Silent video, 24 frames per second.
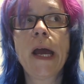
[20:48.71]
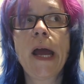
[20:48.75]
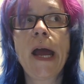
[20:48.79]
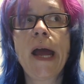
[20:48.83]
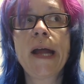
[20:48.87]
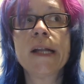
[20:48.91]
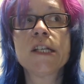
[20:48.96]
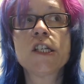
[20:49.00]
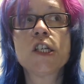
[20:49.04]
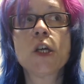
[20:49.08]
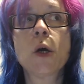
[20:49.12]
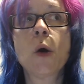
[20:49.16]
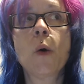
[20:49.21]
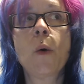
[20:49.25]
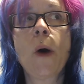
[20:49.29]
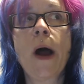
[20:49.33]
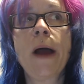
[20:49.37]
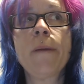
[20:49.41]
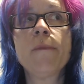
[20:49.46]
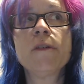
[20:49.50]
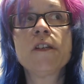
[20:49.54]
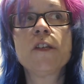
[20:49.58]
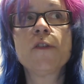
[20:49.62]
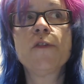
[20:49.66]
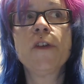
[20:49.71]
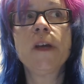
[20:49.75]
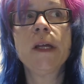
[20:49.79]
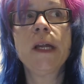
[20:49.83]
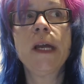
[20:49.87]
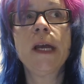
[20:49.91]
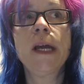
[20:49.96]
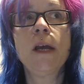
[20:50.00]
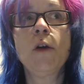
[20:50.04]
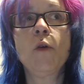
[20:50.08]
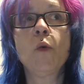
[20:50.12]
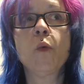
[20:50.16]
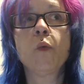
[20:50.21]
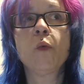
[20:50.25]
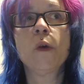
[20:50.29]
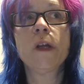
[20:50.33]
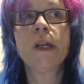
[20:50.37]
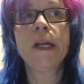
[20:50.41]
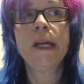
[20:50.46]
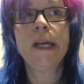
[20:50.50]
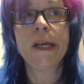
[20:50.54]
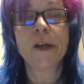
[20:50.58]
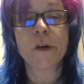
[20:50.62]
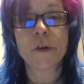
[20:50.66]
and so I was feeling
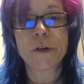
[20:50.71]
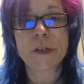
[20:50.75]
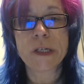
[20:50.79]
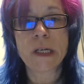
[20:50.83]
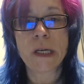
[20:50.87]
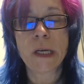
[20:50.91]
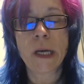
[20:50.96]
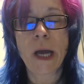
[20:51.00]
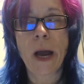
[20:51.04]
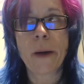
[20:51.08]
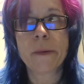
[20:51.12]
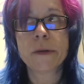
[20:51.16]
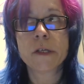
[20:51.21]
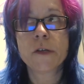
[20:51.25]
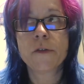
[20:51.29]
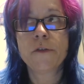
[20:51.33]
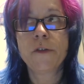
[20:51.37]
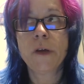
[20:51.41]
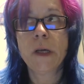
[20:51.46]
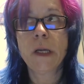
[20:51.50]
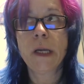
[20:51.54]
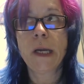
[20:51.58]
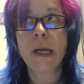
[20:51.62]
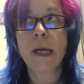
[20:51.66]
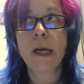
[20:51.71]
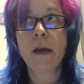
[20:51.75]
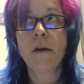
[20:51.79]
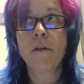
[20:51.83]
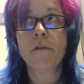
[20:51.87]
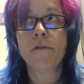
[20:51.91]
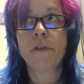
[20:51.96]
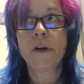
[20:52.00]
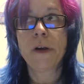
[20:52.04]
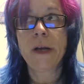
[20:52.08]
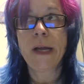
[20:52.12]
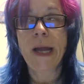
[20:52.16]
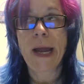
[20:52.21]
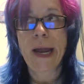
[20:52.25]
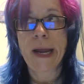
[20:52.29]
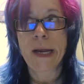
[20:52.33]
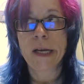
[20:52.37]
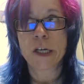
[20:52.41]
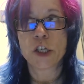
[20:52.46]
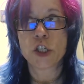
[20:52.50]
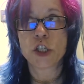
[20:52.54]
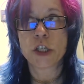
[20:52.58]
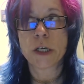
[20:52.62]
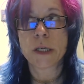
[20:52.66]
really guilty. I was feeling very
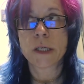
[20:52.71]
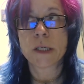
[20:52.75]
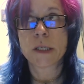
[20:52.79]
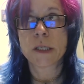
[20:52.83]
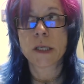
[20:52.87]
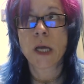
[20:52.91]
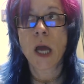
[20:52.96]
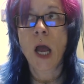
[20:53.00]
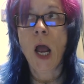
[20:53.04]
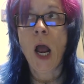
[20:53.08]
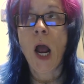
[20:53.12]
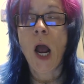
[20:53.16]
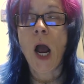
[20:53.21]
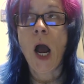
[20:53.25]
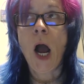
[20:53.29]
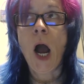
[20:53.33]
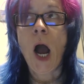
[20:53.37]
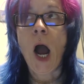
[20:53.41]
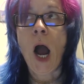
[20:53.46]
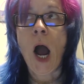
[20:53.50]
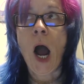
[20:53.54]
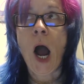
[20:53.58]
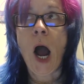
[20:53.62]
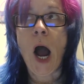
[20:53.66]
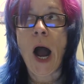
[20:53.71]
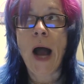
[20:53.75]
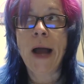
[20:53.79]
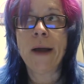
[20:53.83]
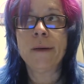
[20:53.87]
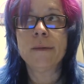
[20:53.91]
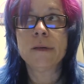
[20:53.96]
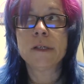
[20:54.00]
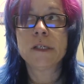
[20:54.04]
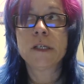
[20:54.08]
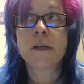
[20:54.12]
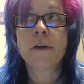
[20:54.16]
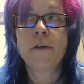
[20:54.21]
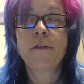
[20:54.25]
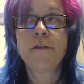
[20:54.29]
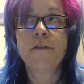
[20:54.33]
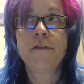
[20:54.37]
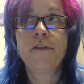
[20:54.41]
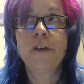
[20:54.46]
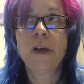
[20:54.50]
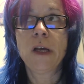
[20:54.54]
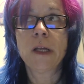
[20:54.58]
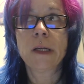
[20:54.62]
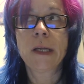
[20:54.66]
anxious. I was
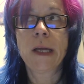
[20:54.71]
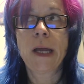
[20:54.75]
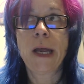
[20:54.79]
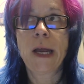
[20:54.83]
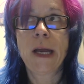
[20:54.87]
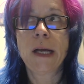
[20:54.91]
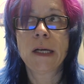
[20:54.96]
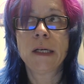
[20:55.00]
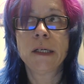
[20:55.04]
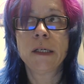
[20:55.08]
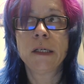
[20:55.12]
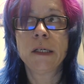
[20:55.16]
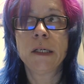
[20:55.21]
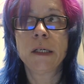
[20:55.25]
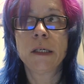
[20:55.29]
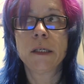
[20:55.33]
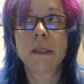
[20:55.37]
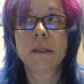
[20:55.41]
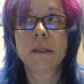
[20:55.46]
feeling,